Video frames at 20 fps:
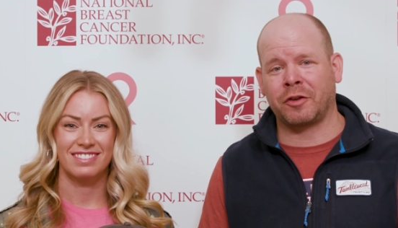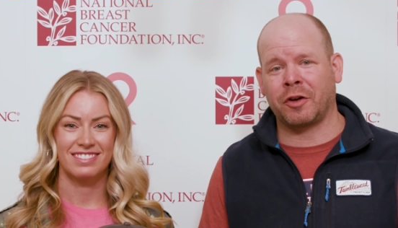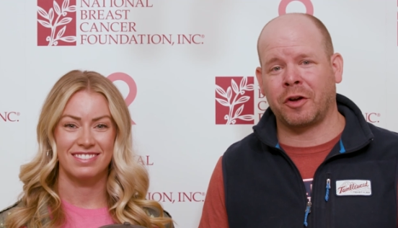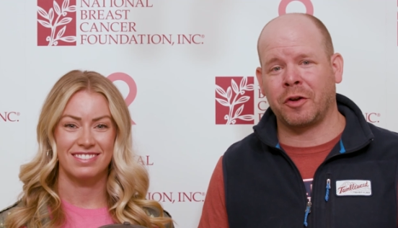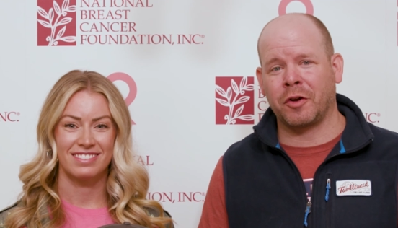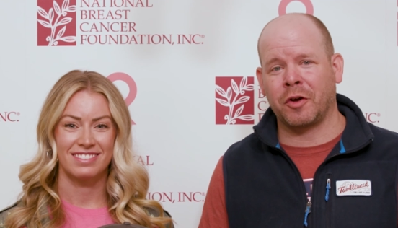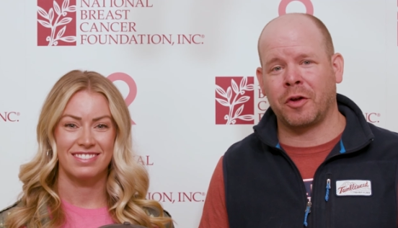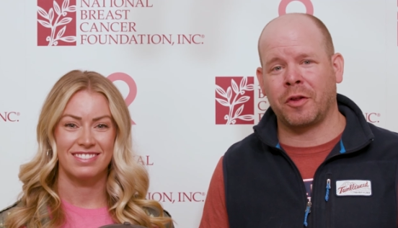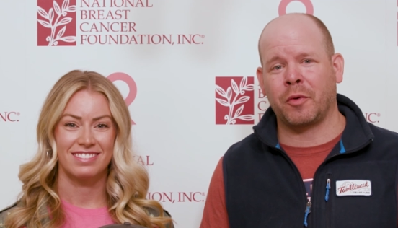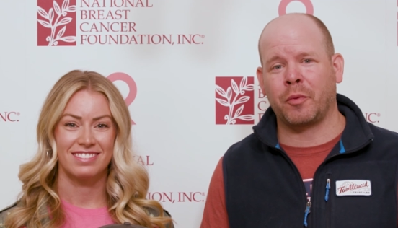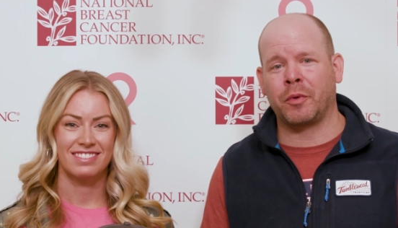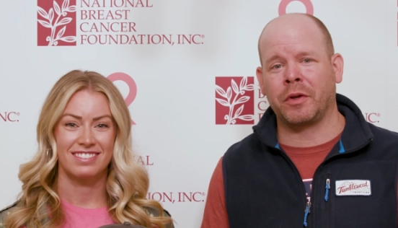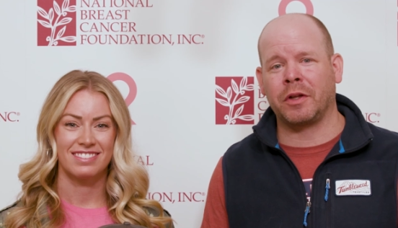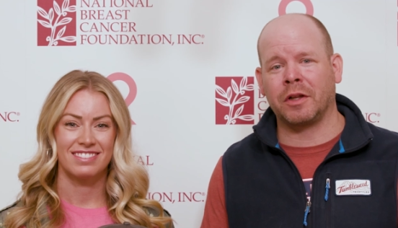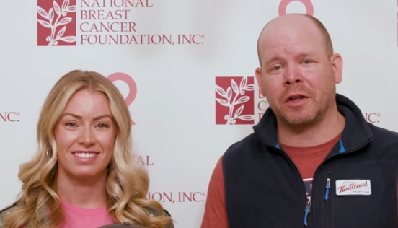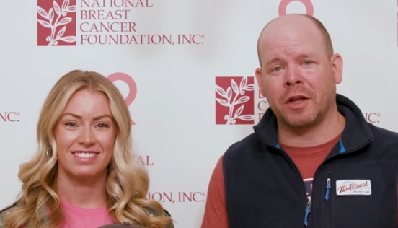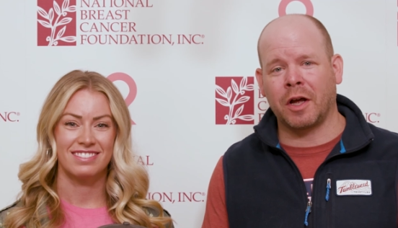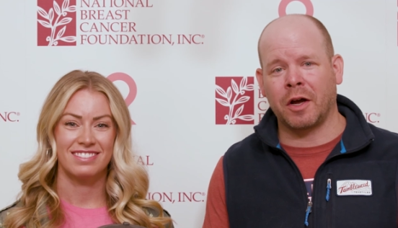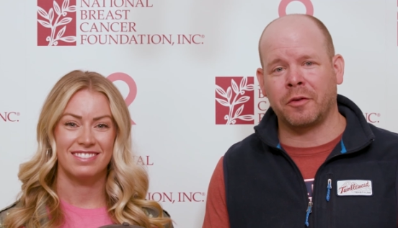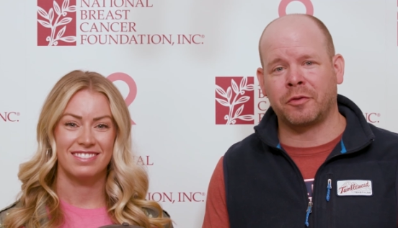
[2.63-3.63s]
Speaker 1: y'all know that we
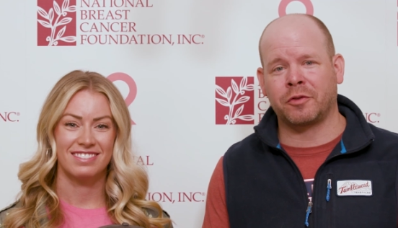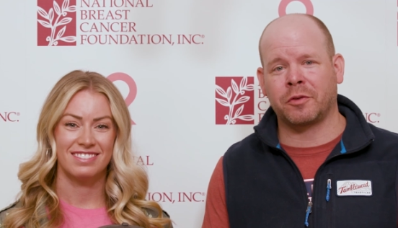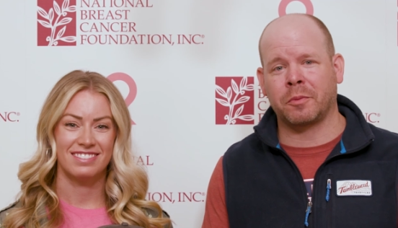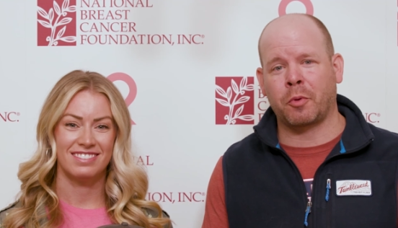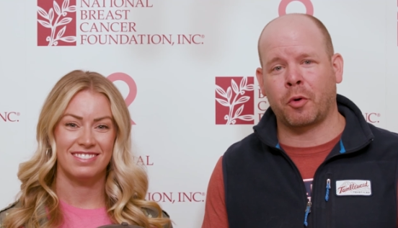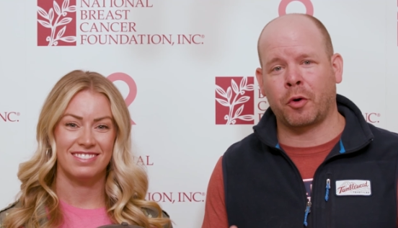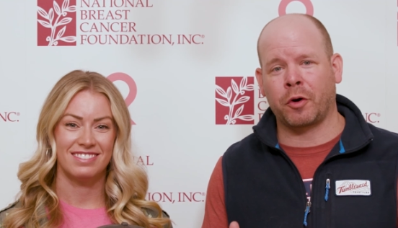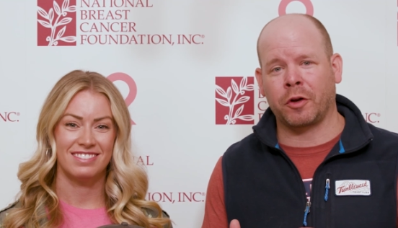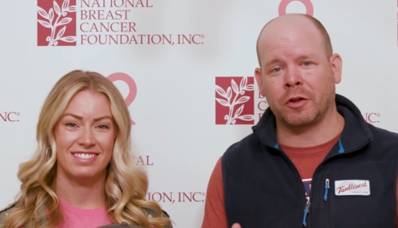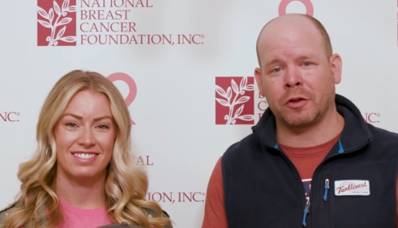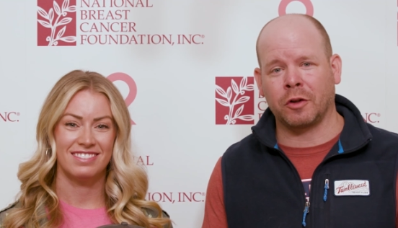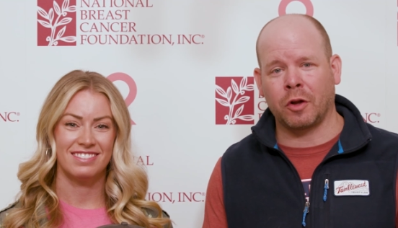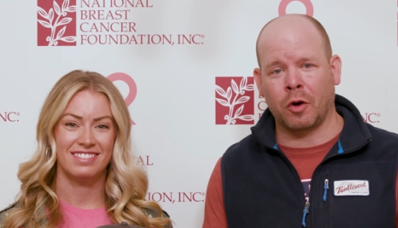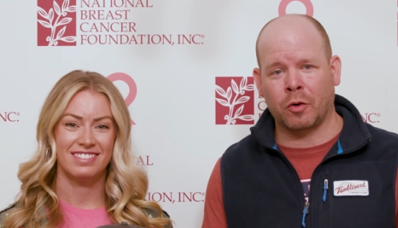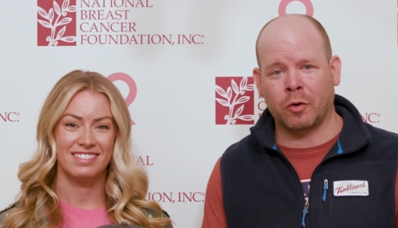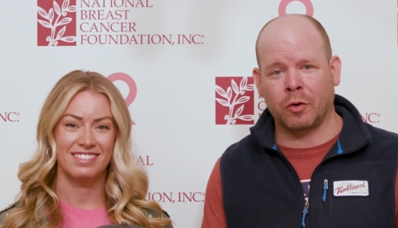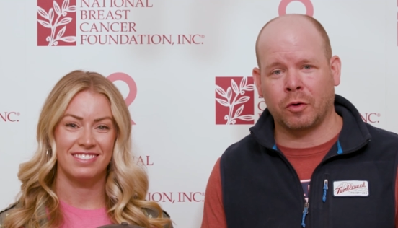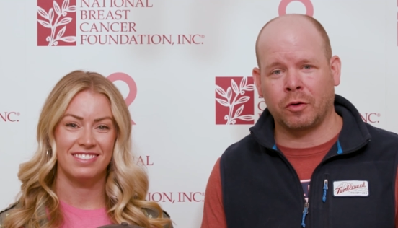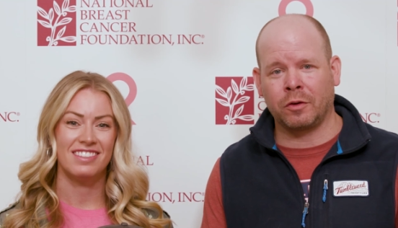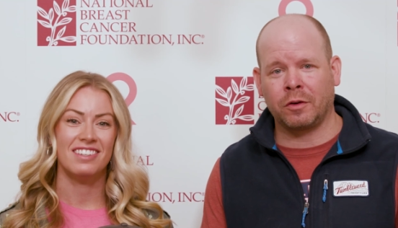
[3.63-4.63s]
love supporting
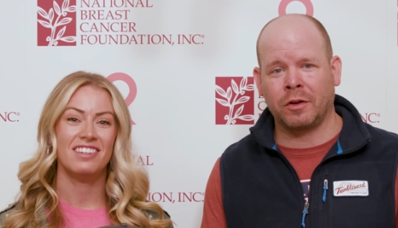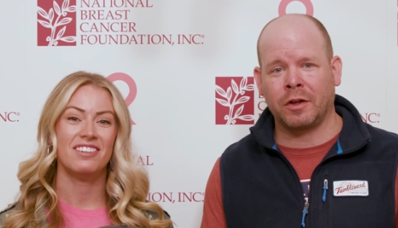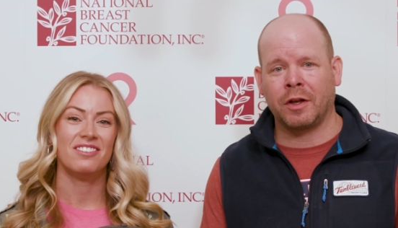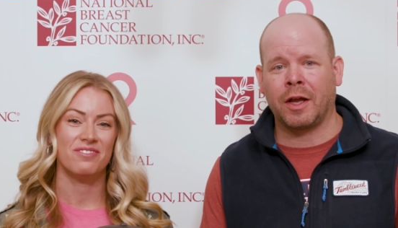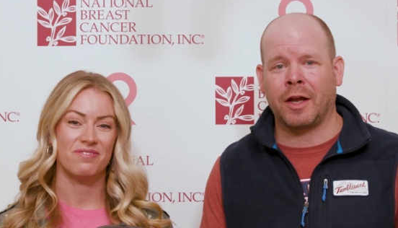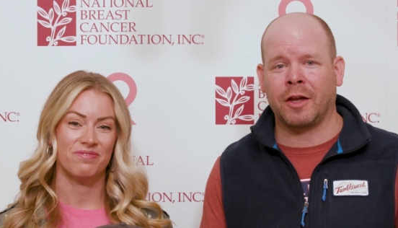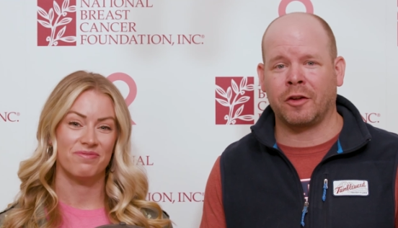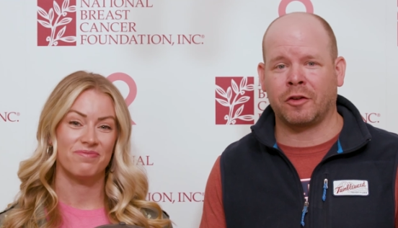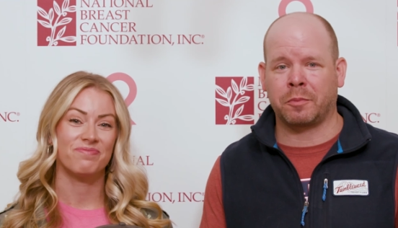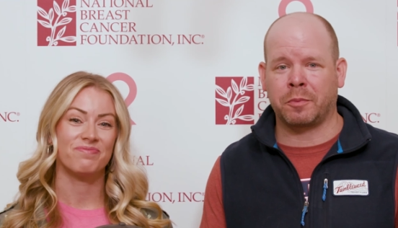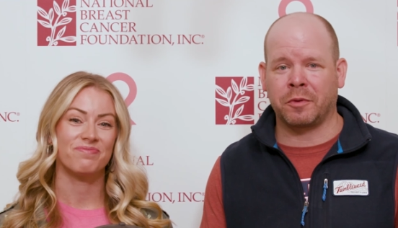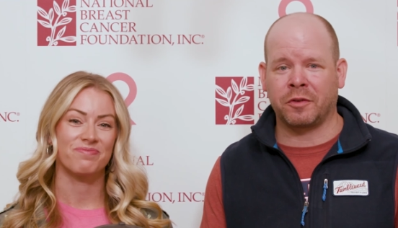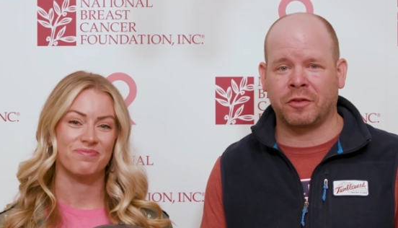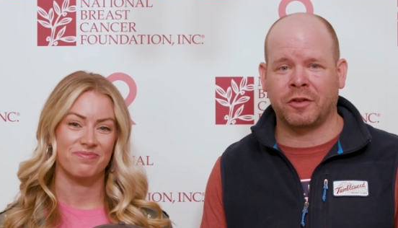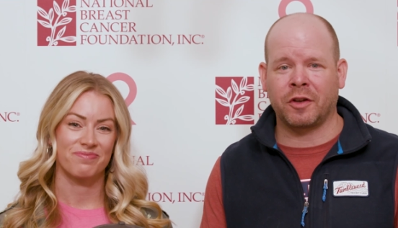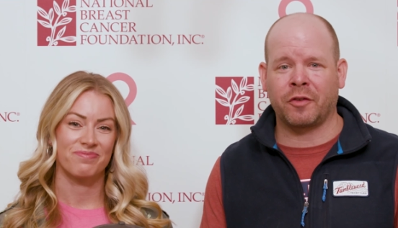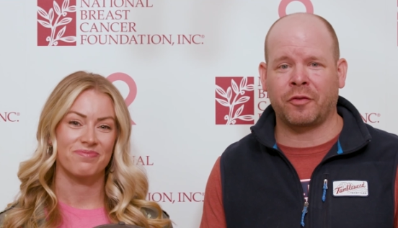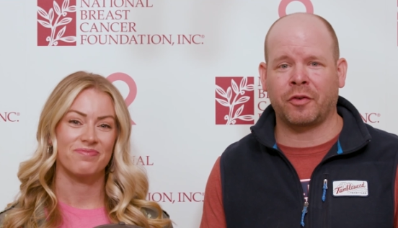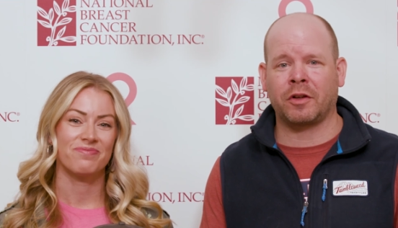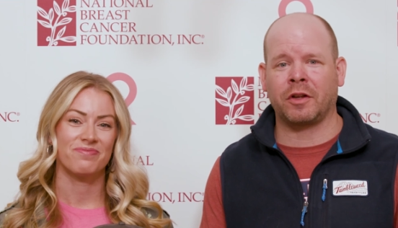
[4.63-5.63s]
local and
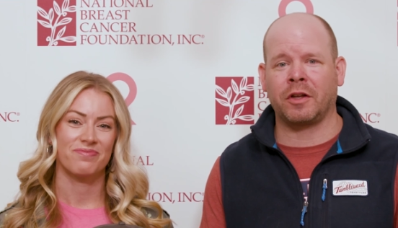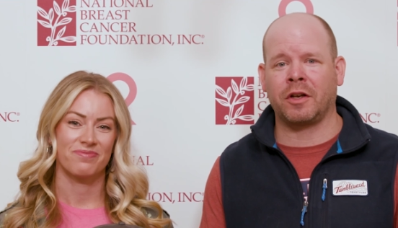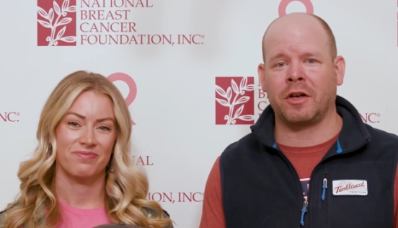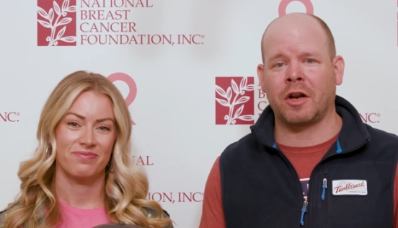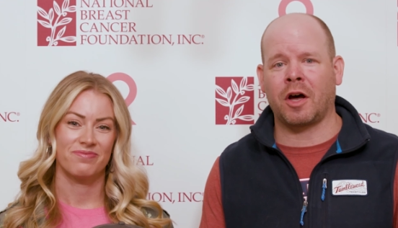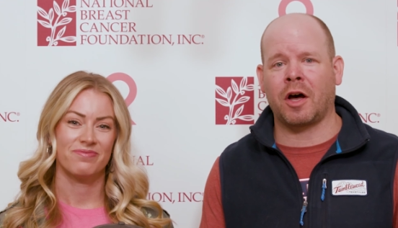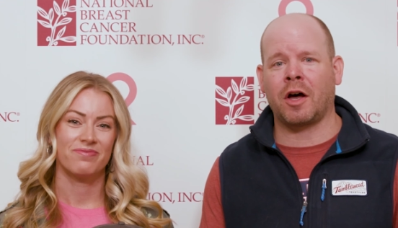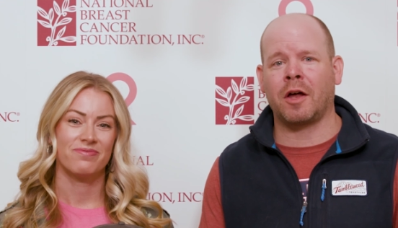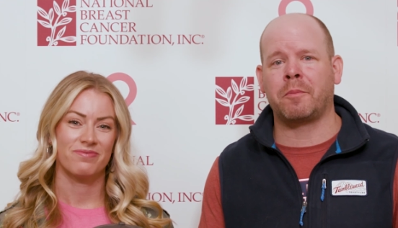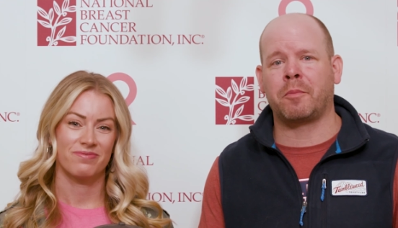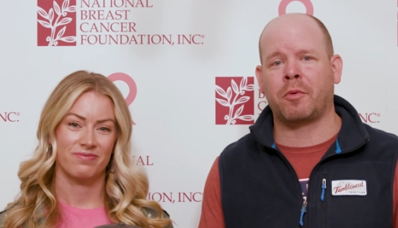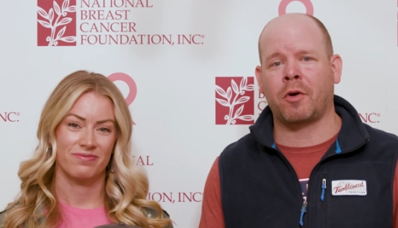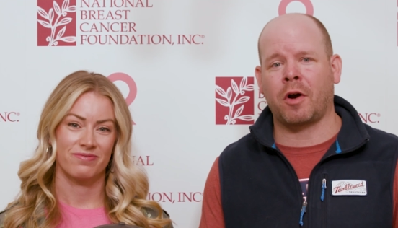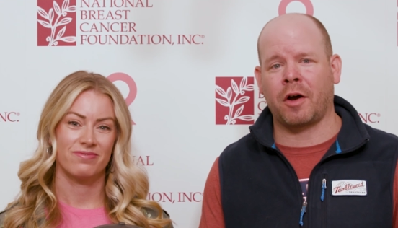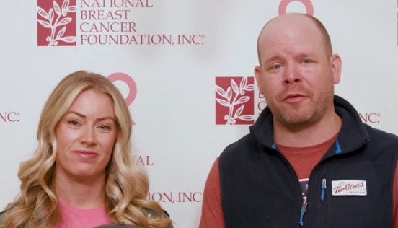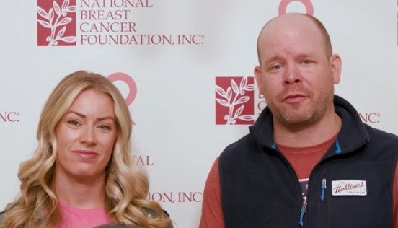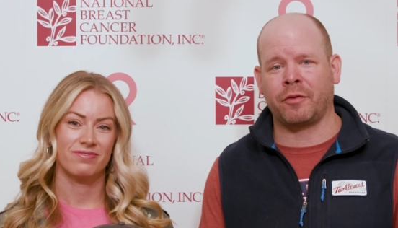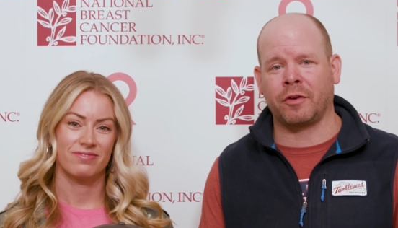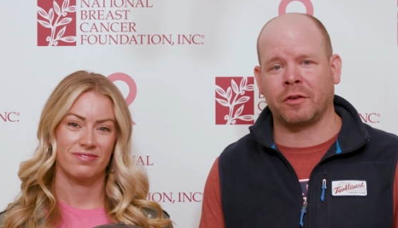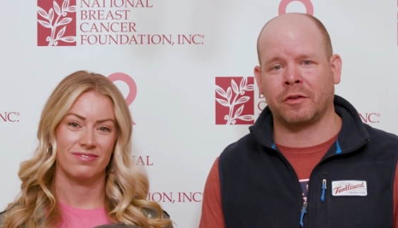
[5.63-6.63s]
specifically
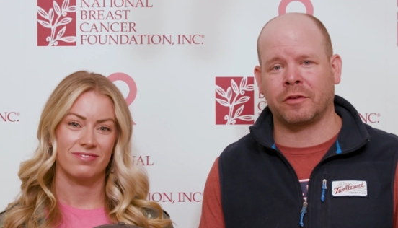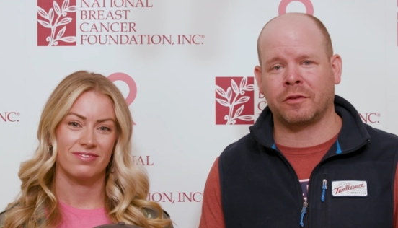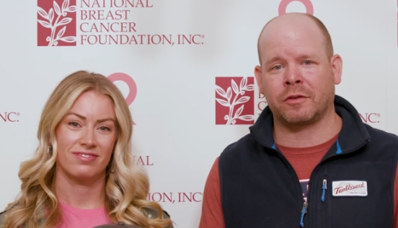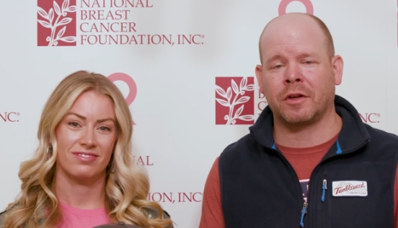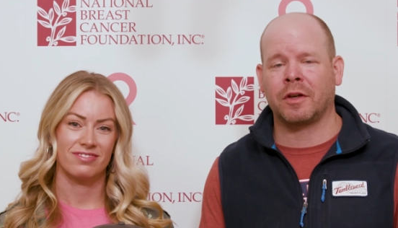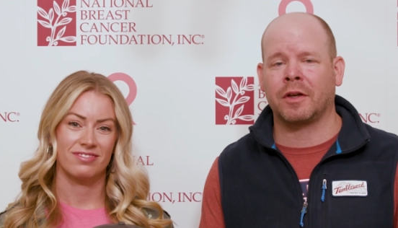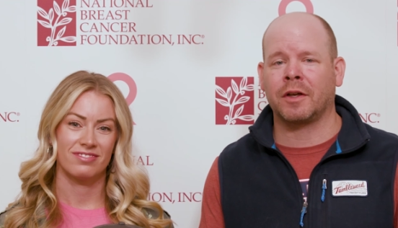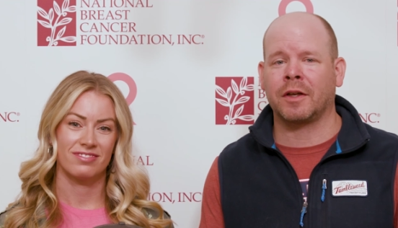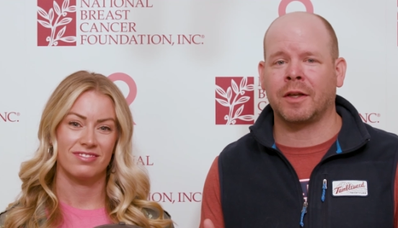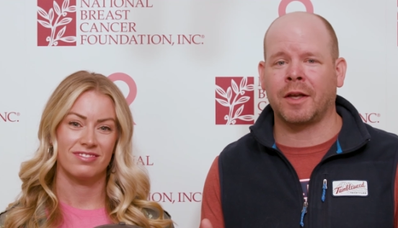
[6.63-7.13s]
nonprofits.